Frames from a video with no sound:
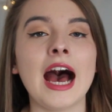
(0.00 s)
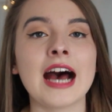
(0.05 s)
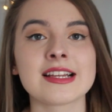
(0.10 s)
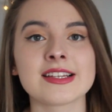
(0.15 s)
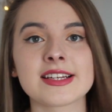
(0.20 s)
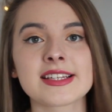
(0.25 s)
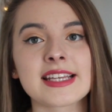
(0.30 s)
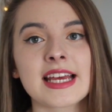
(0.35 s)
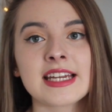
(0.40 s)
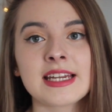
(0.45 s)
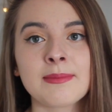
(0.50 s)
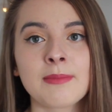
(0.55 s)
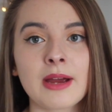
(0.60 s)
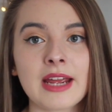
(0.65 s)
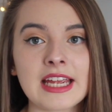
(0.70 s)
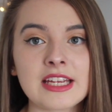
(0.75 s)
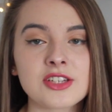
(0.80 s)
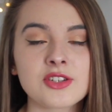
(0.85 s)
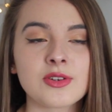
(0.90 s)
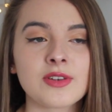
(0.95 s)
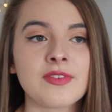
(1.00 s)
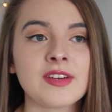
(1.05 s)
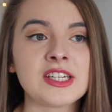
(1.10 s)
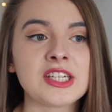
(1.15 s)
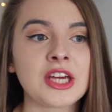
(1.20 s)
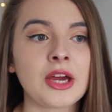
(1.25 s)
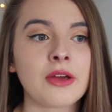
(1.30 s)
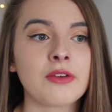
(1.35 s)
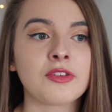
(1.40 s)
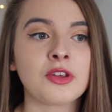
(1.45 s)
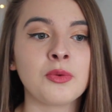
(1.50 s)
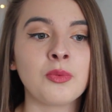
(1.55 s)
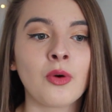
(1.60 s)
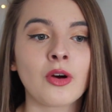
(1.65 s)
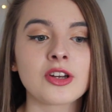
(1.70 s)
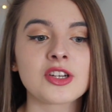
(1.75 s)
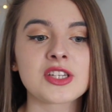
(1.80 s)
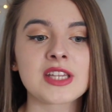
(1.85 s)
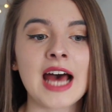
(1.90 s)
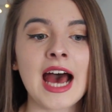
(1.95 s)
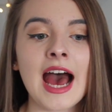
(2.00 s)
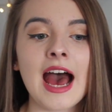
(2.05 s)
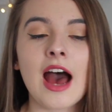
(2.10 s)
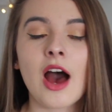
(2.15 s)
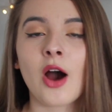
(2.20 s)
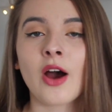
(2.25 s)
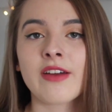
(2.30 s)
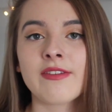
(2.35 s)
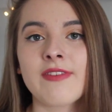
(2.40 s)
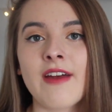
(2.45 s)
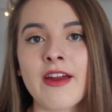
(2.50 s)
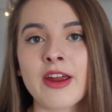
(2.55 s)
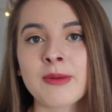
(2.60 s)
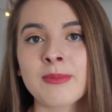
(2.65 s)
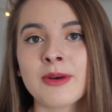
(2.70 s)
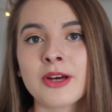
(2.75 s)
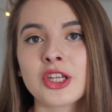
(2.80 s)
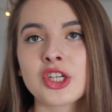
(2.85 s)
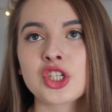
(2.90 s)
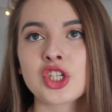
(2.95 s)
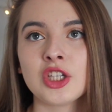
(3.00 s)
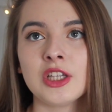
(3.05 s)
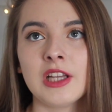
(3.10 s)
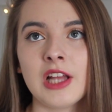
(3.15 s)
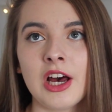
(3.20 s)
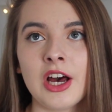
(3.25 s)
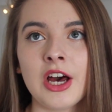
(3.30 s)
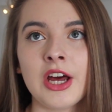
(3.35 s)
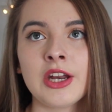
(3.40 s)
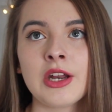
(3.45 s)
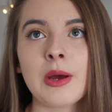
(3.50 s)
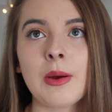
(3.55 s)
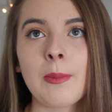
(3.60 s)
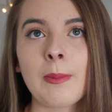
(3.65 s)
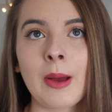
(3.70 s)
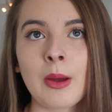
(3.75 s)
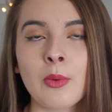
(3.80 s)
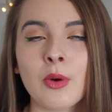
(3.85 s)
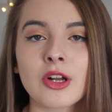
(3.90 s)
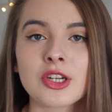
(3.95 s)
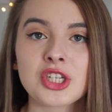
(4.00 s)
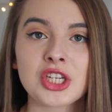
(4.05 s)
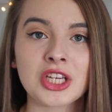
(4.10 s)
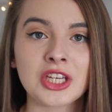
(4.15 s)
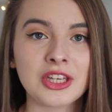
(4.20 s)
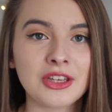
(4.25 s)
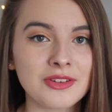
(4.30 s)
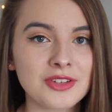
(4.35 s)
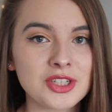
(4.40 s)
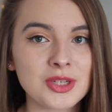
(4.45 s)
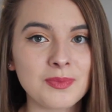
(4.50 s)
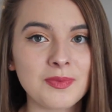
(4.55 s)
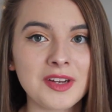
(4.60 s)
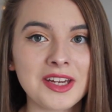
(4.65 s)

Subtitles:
As I said in my history video, if you watched that, I very much learn by watching YouTube